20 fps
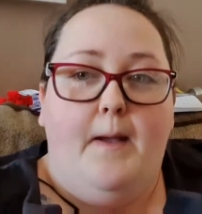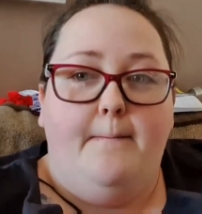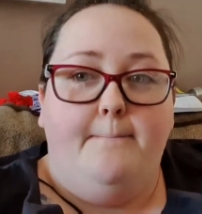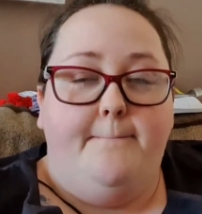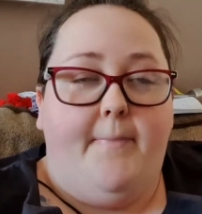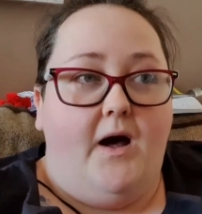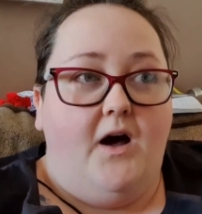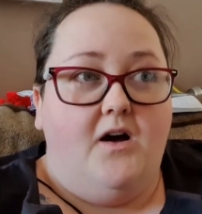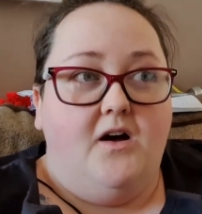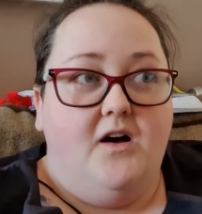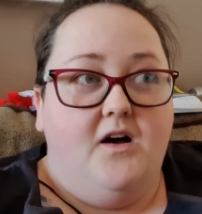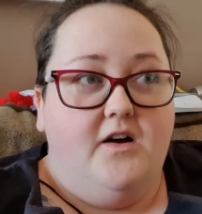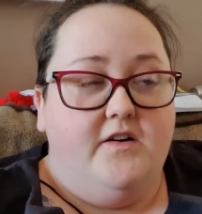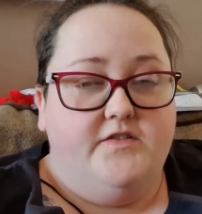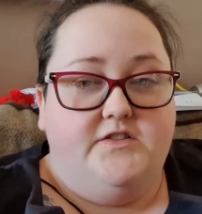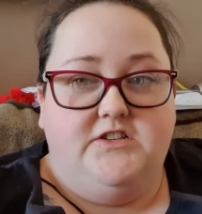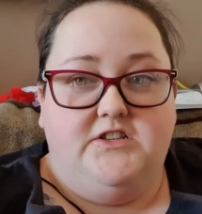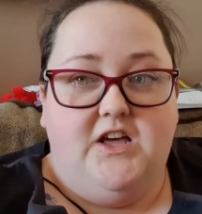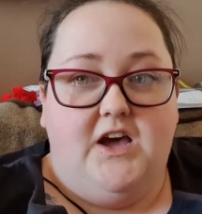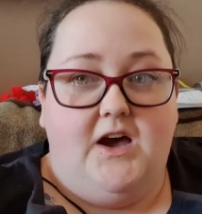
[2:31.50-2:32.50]
But
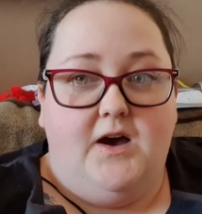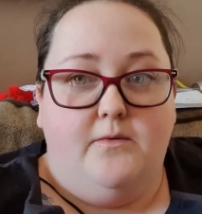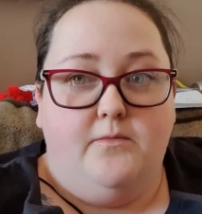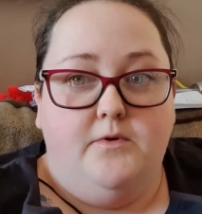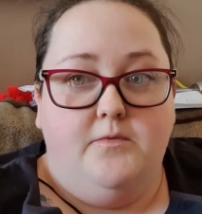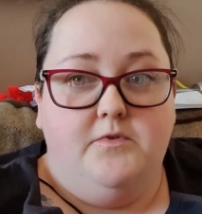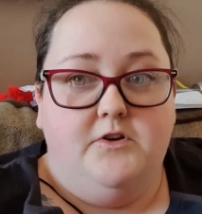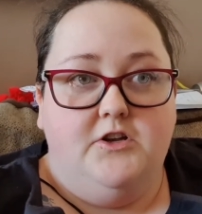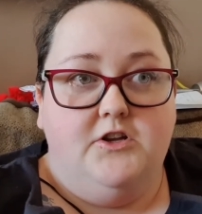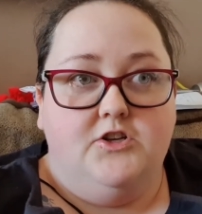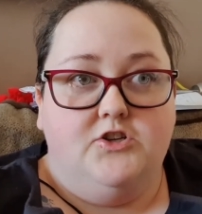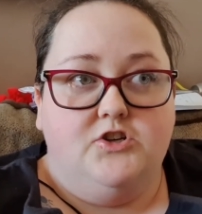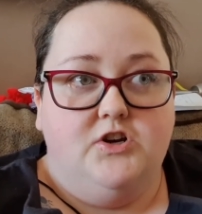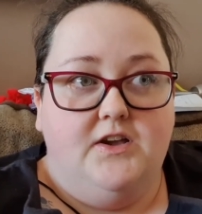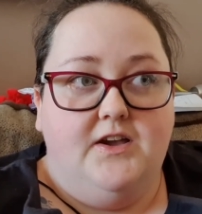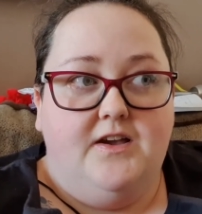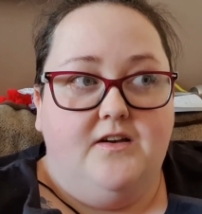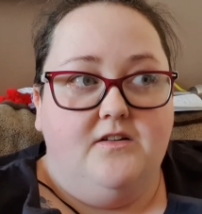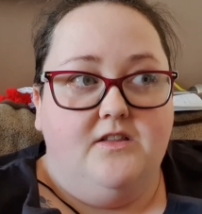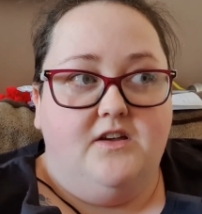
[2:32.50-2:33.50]
after that, we were
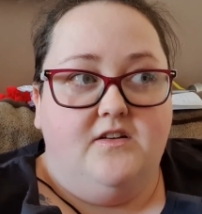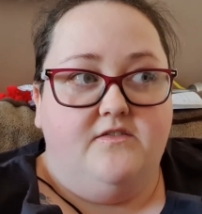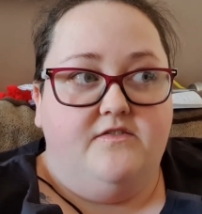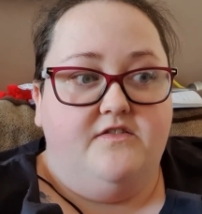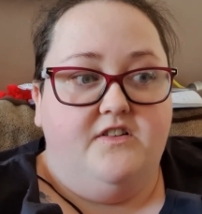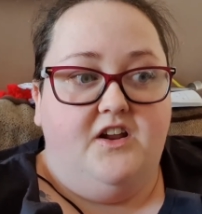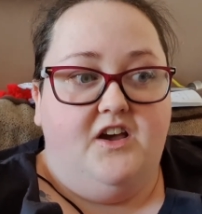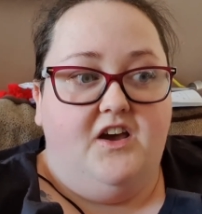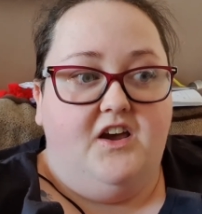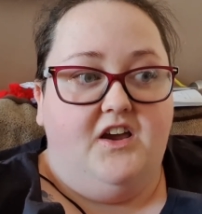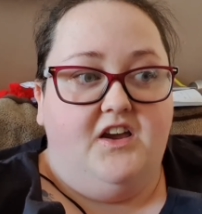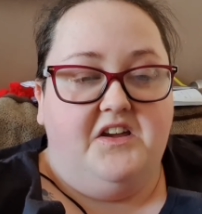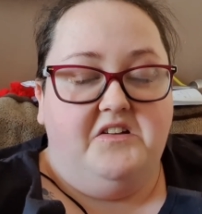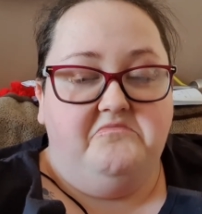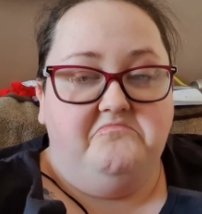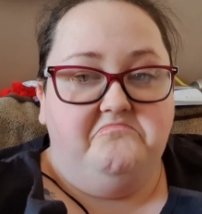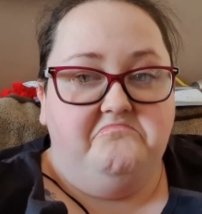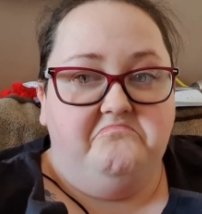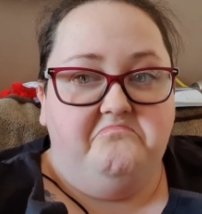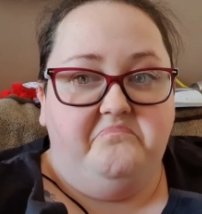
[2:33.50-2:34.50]
literally out there for like
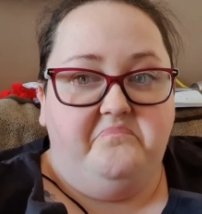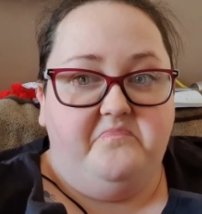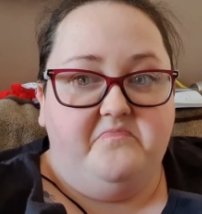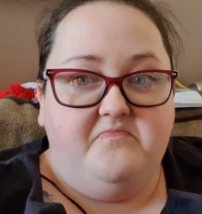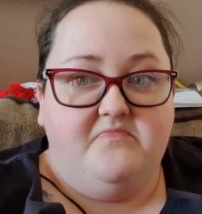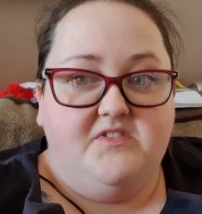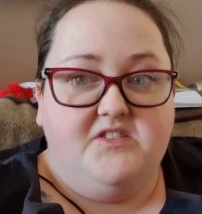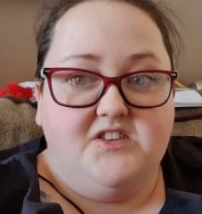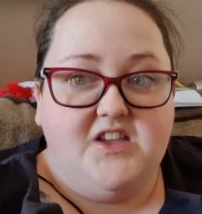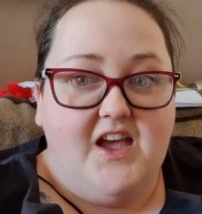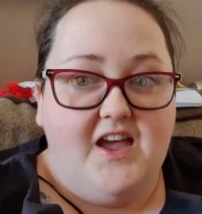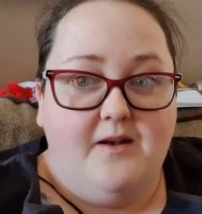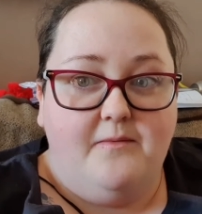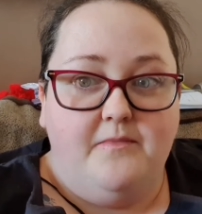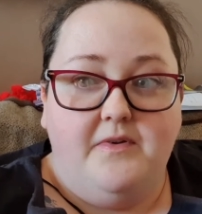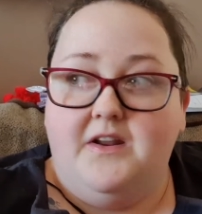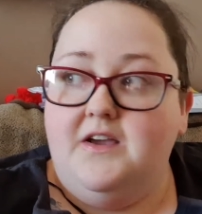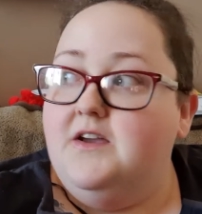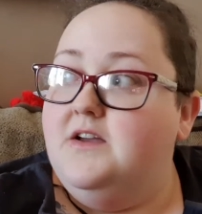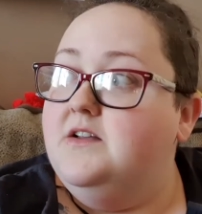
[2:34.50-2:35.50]
10
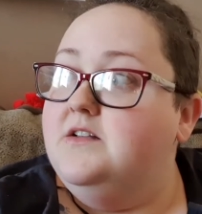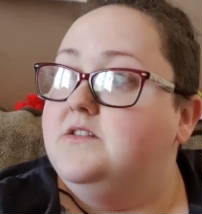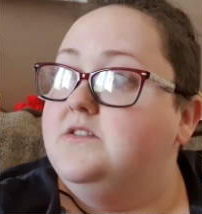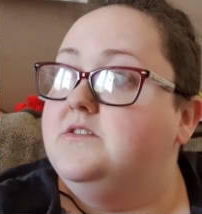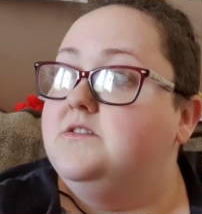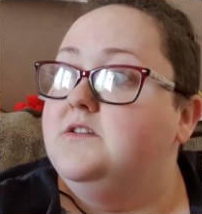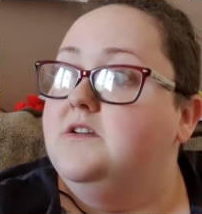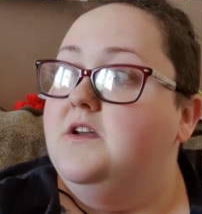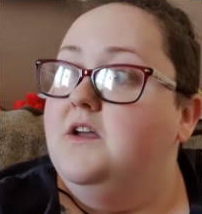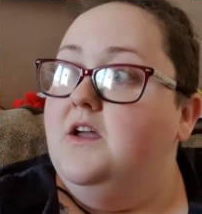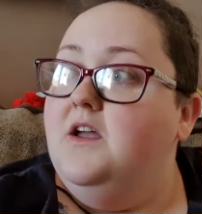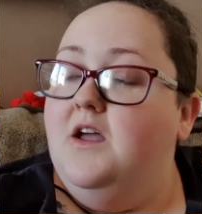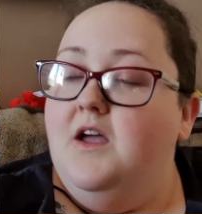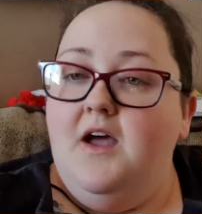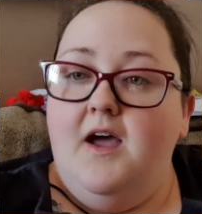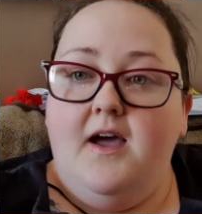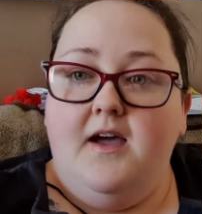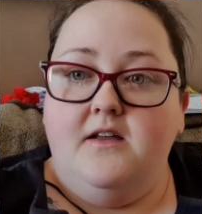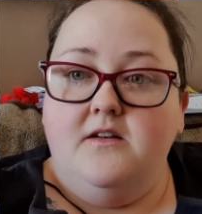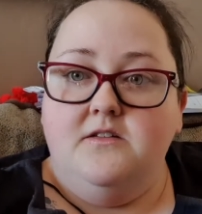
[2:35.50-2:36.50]
minutes
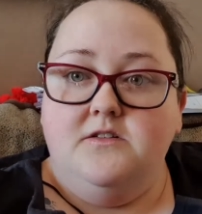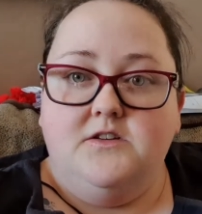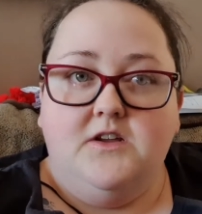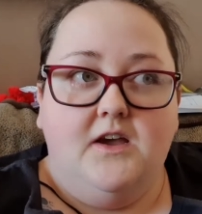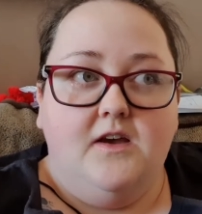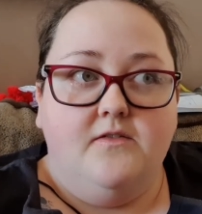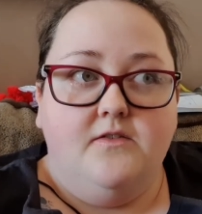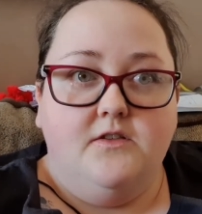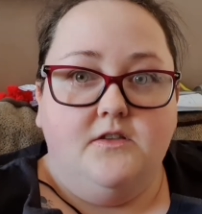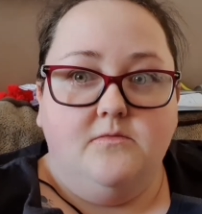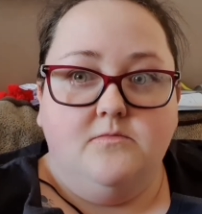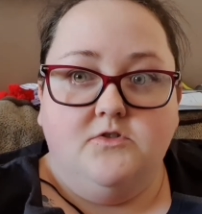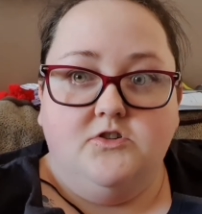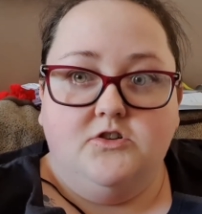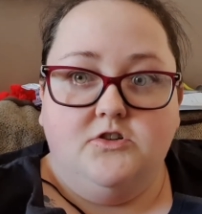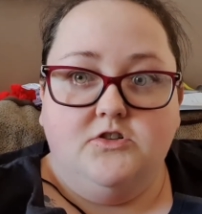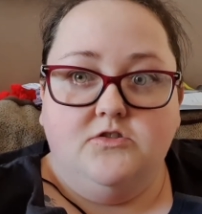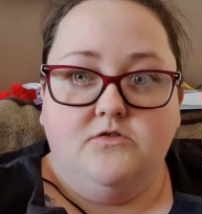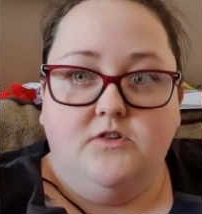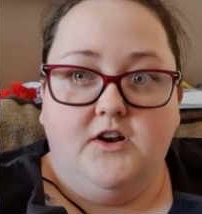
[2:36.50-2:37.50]
and everything was
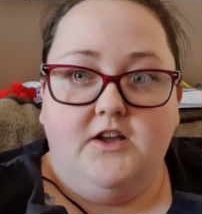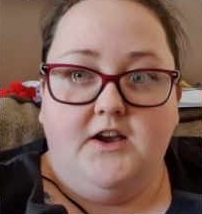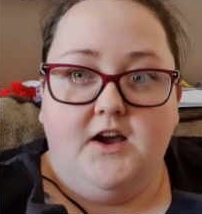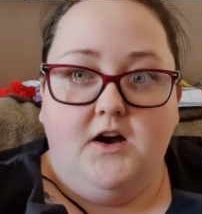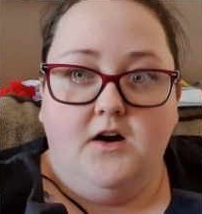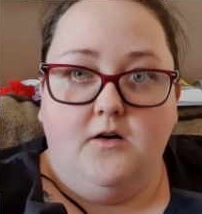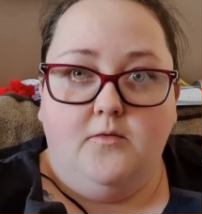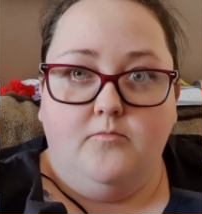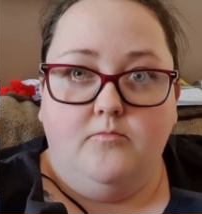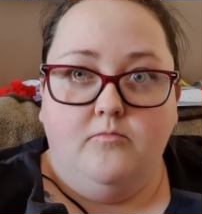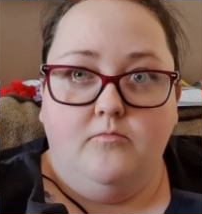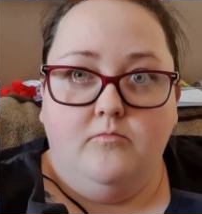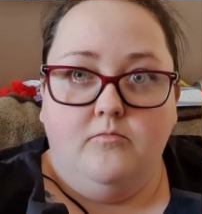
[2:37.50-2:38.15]
just really calm.